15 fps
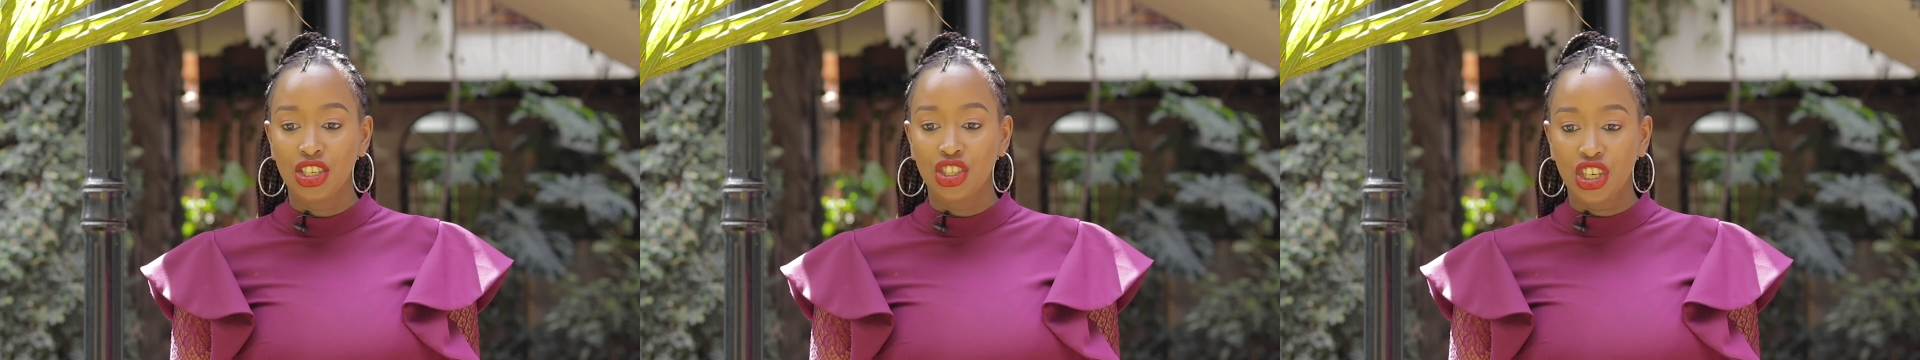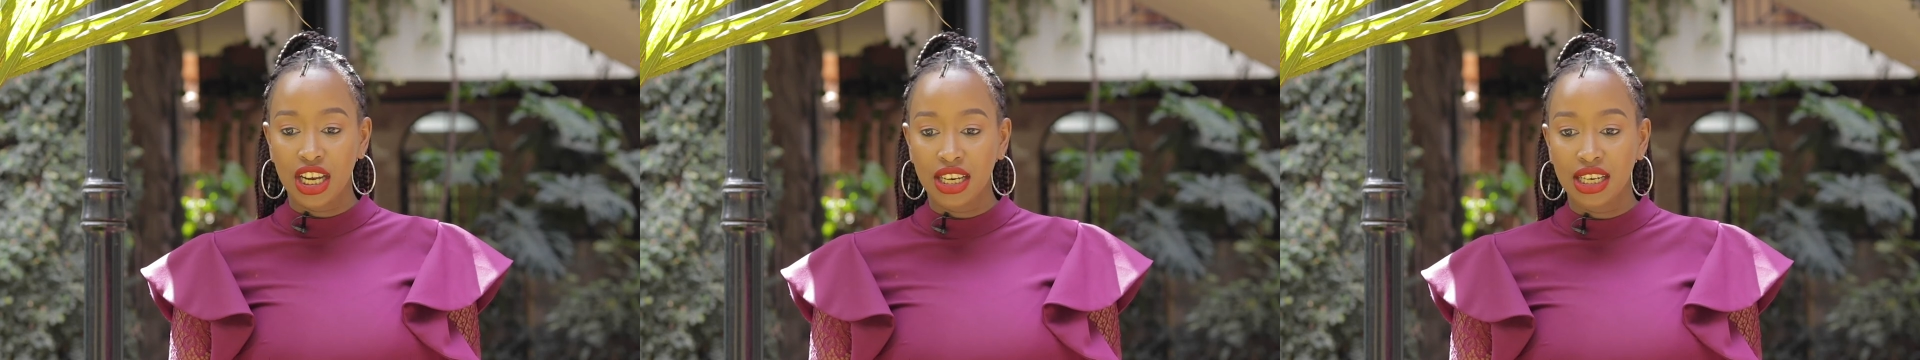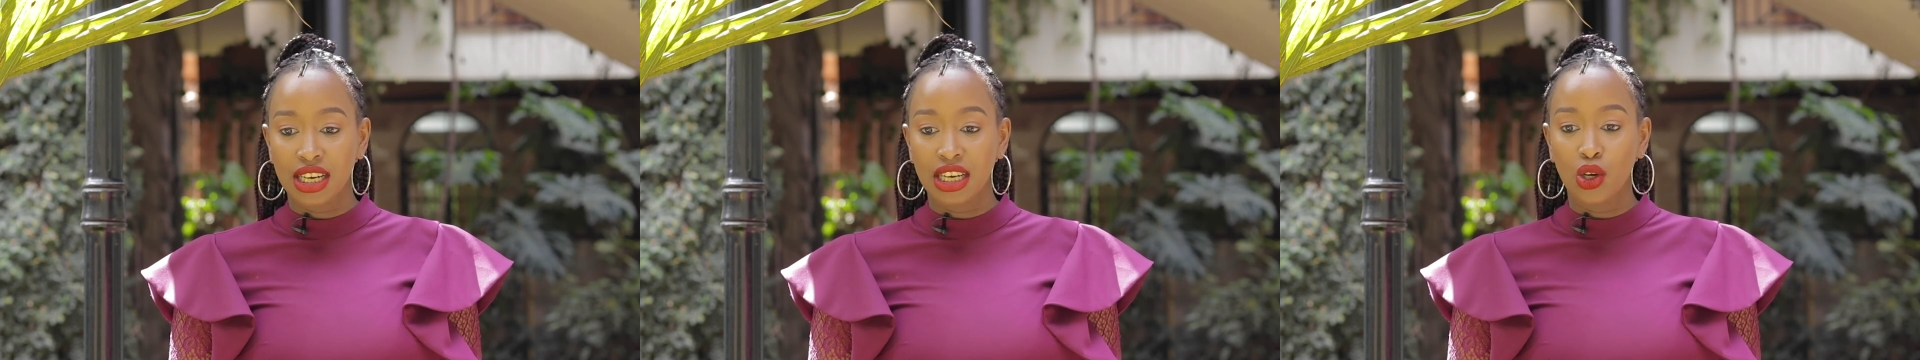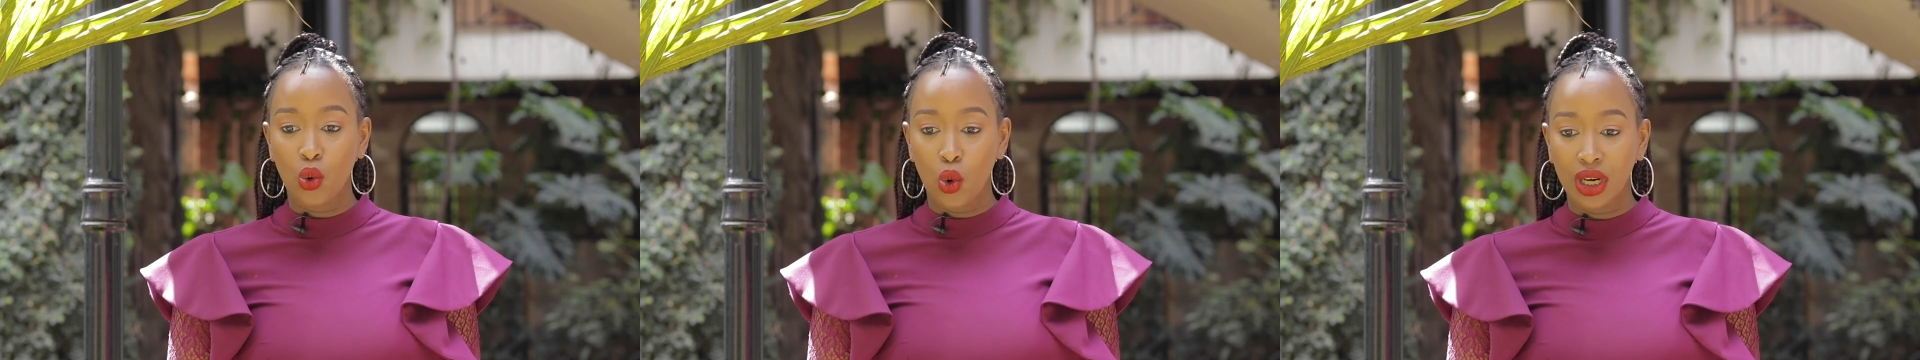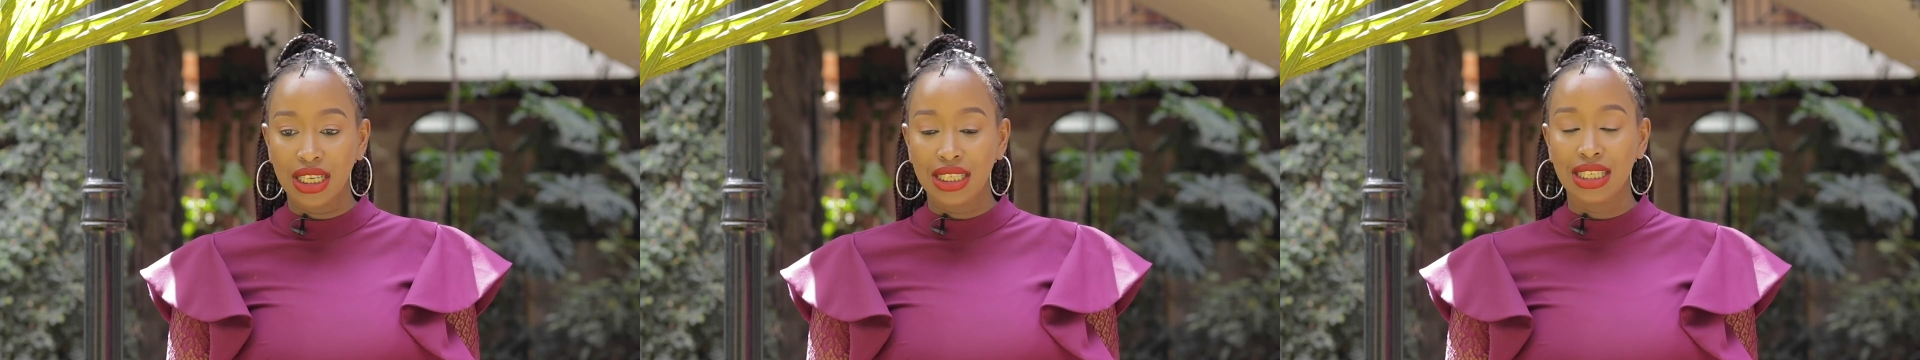gender
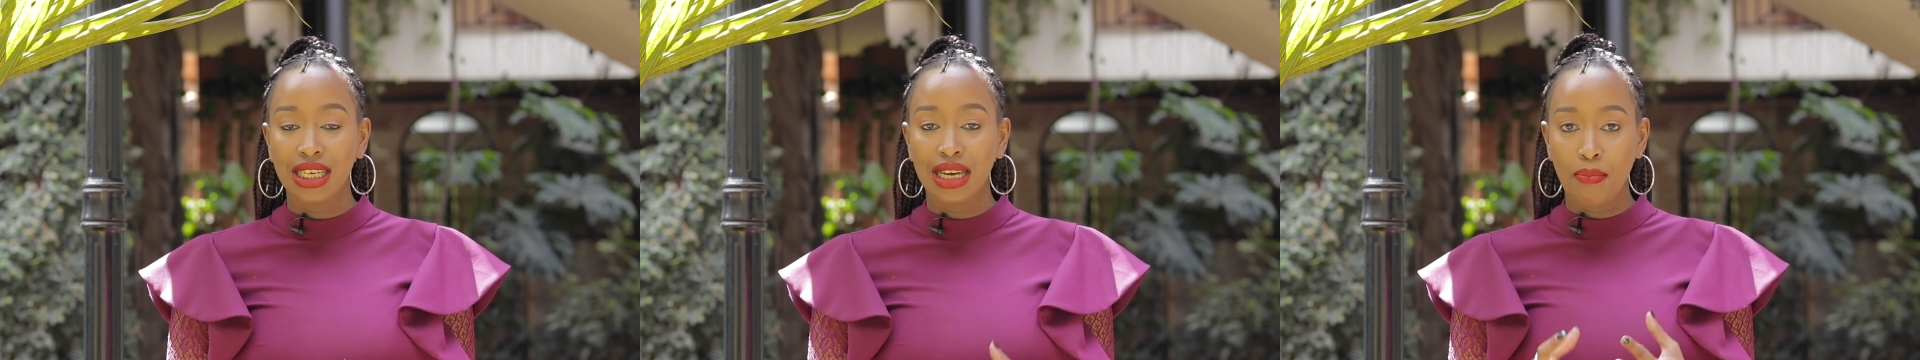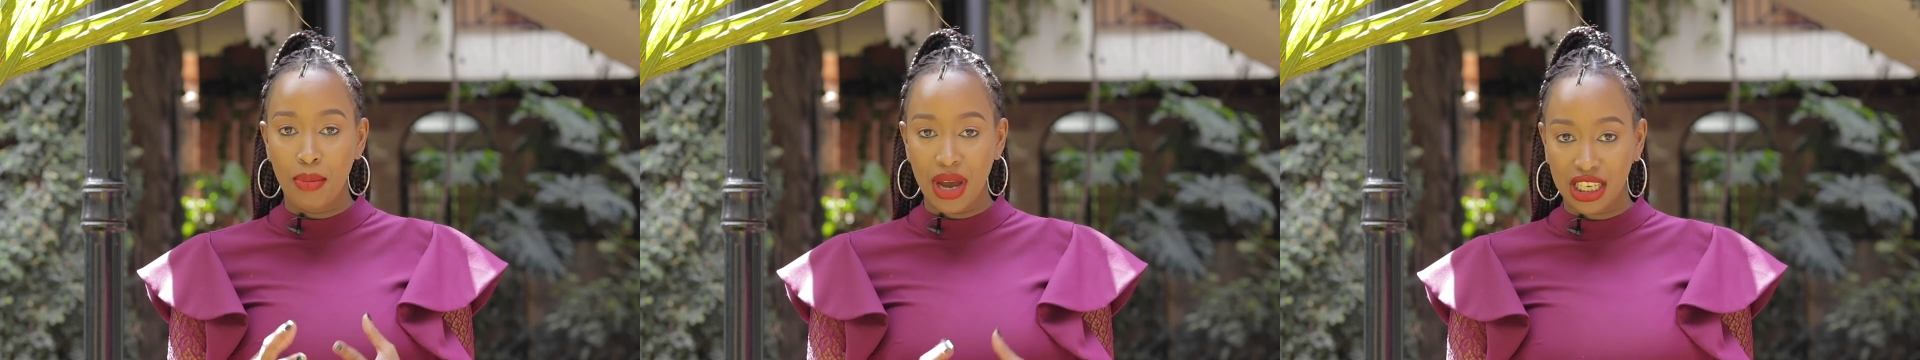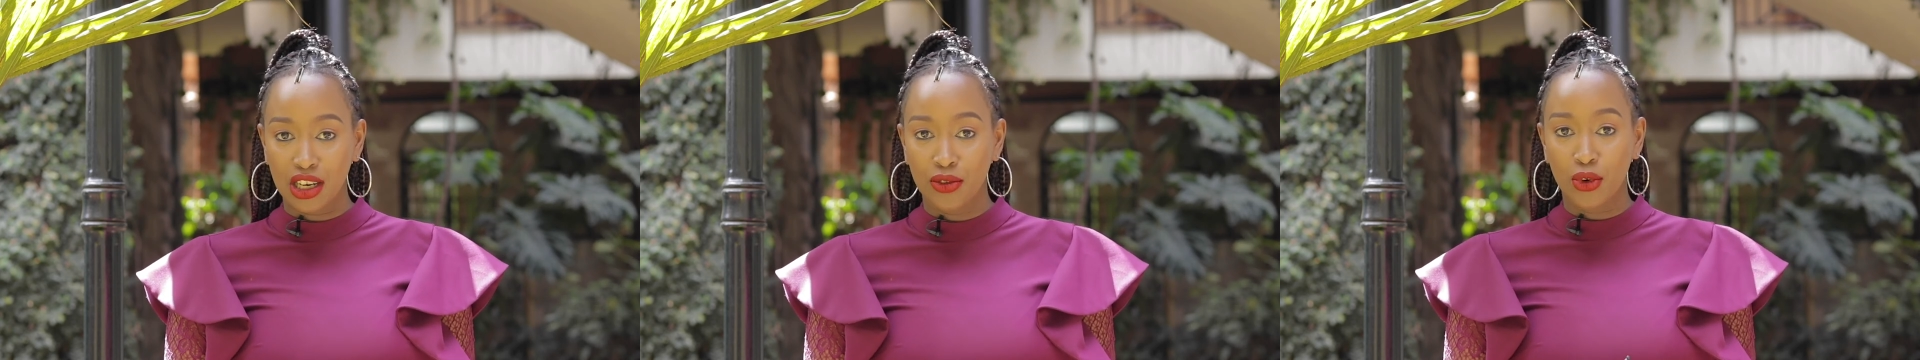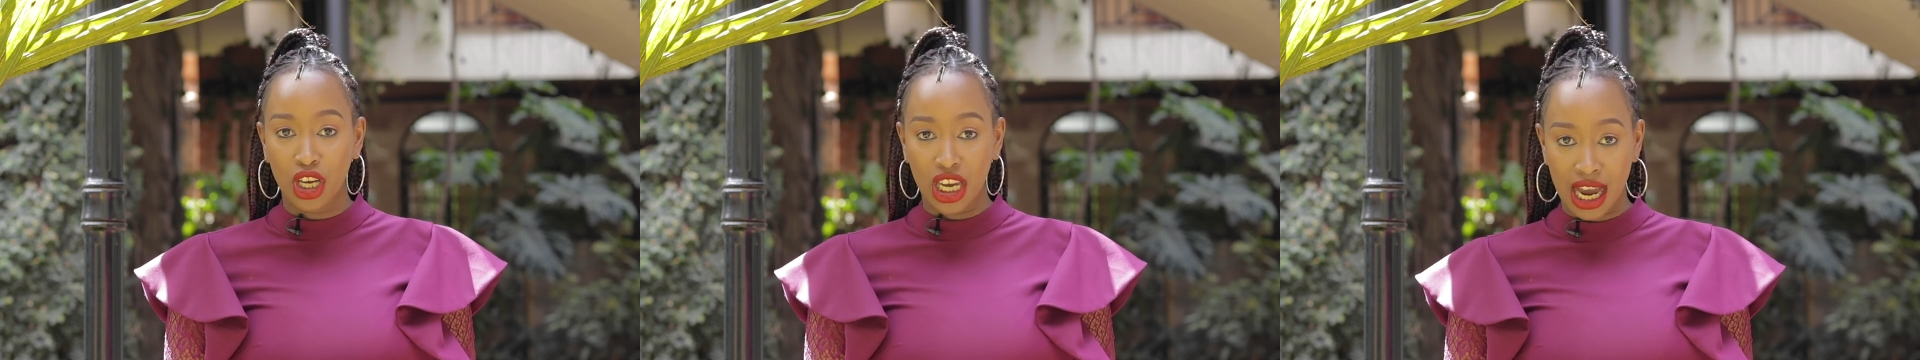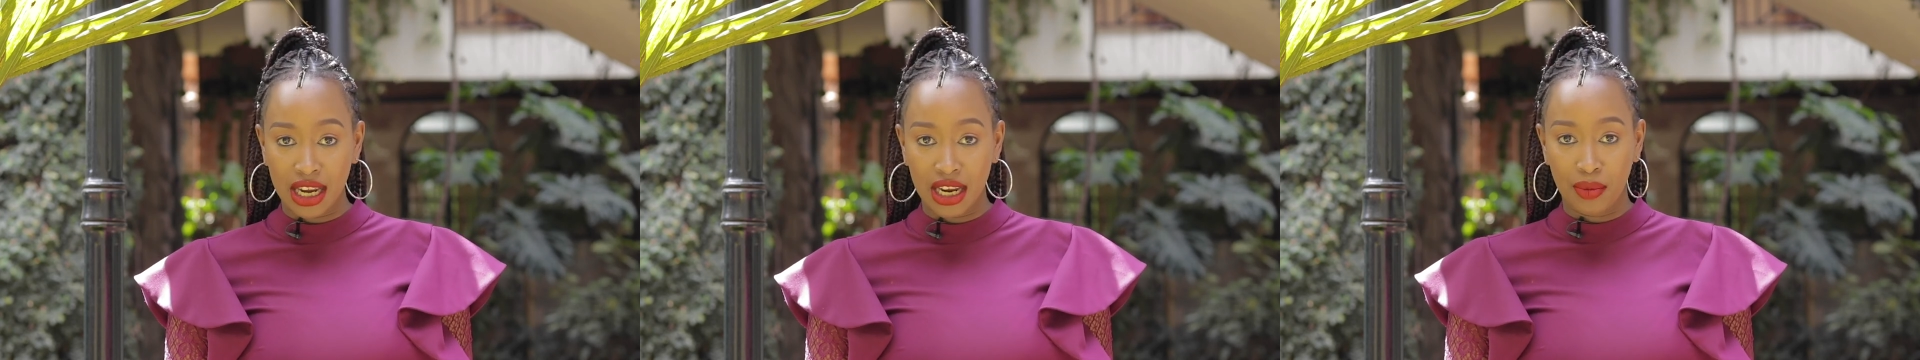equality better for
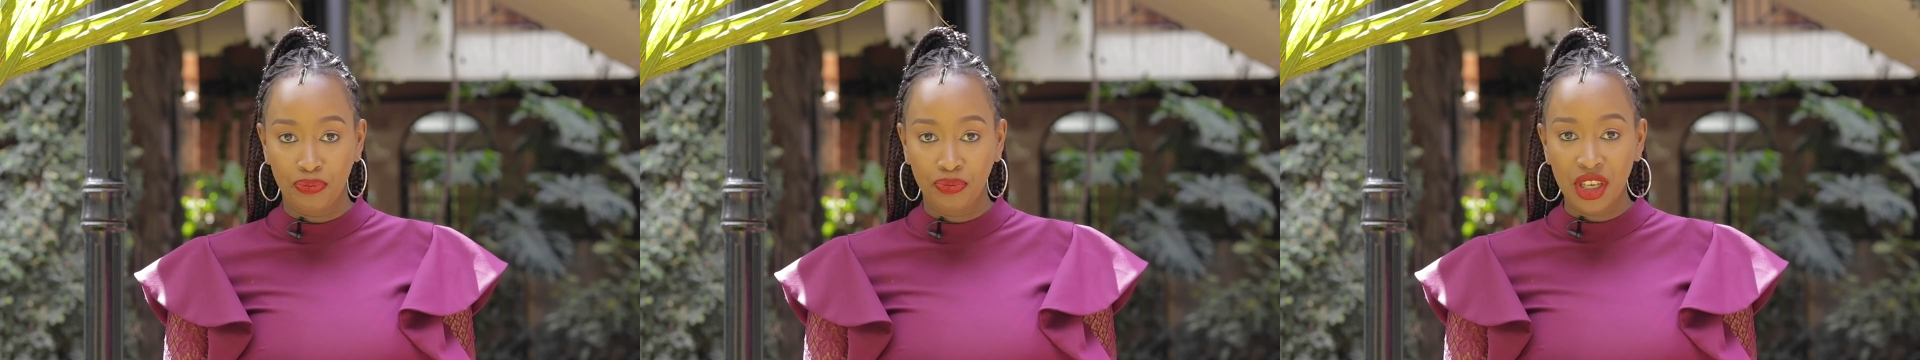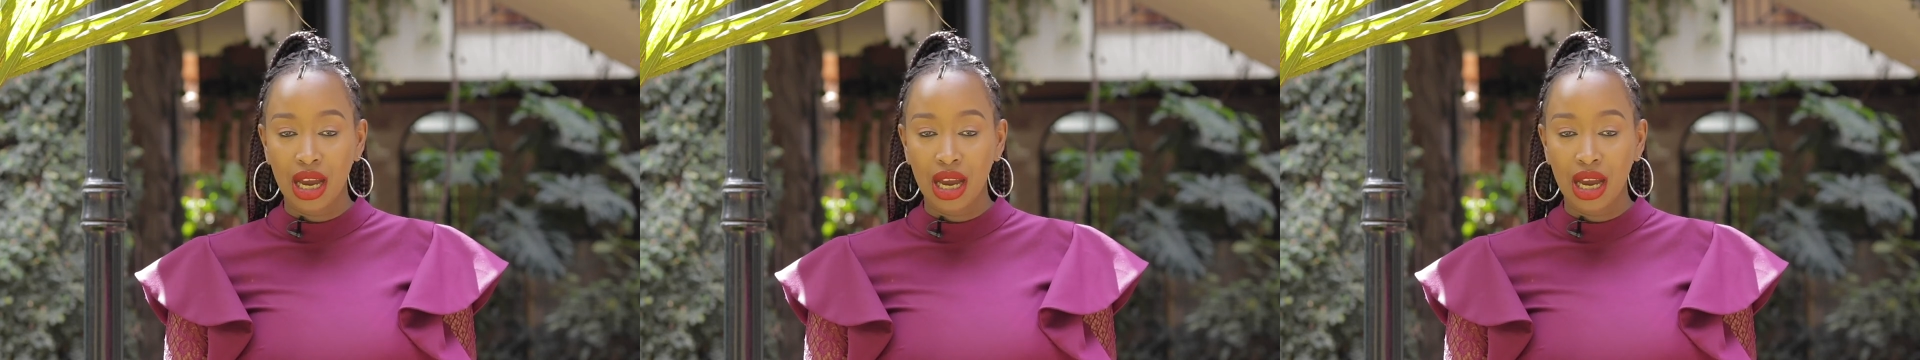Kenya.